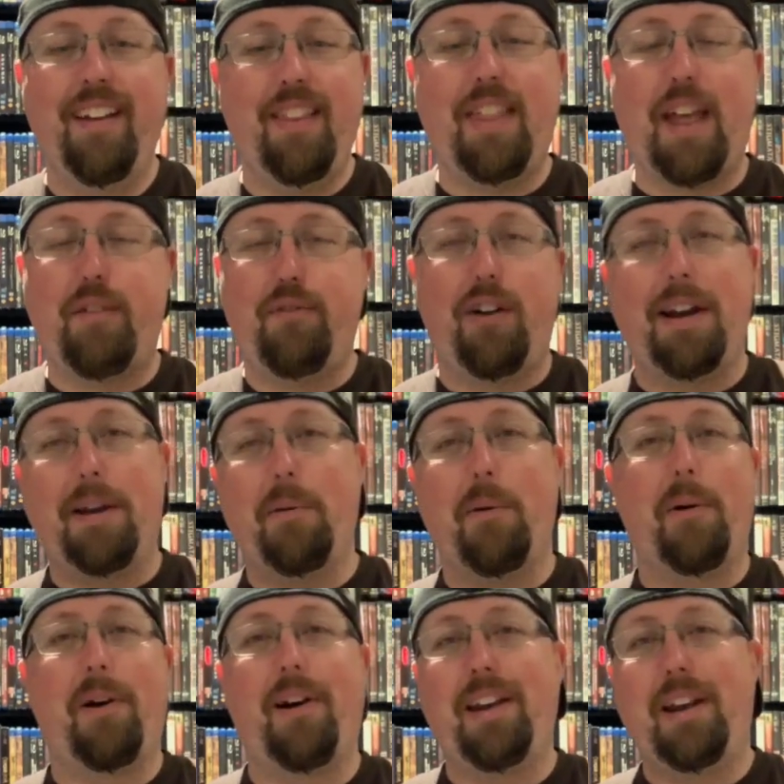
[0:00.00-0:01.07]
that Freddy
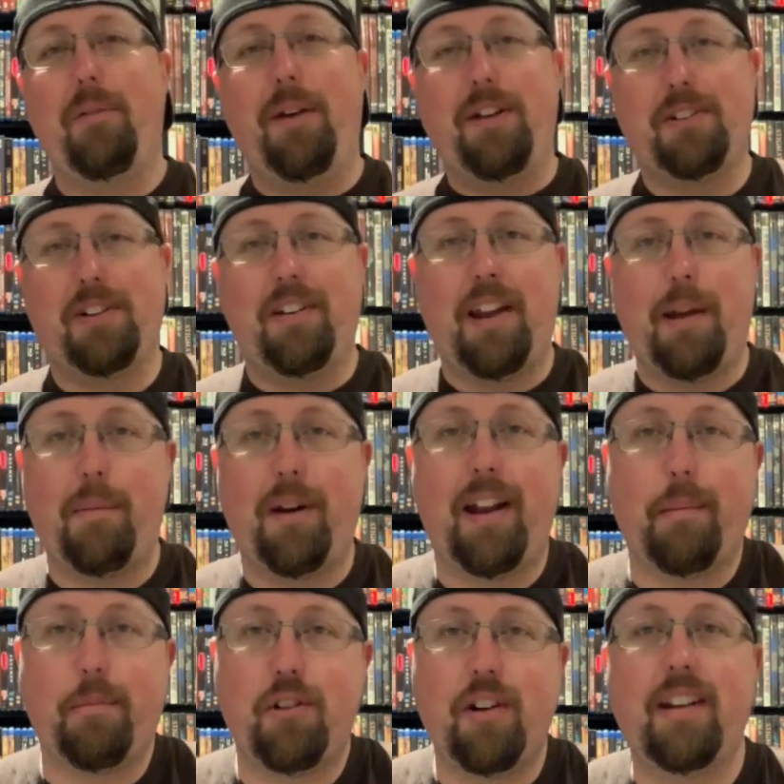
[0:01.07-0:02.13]
wore in the original Nightmare on
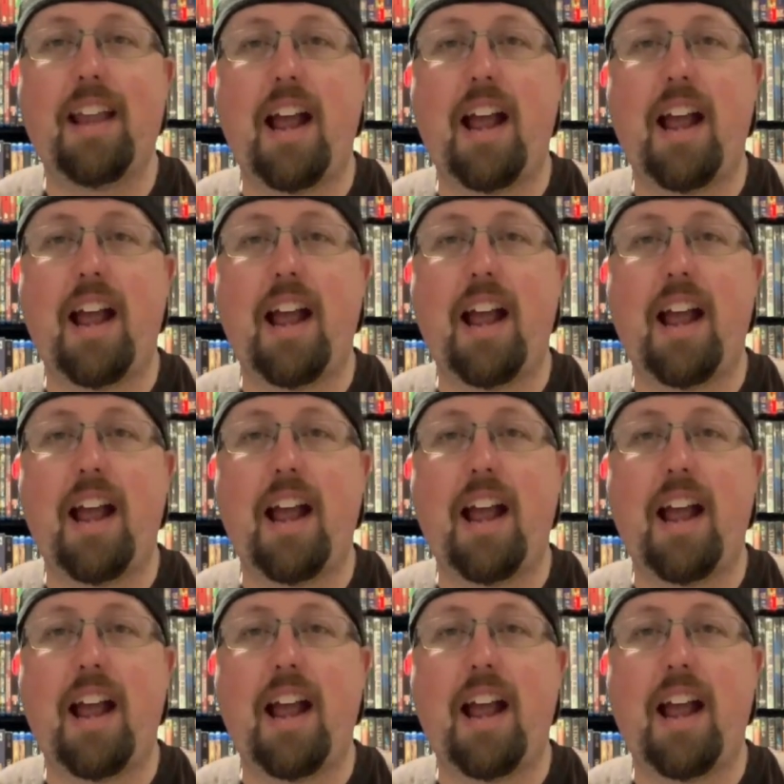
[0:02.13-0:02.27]
Elm Street.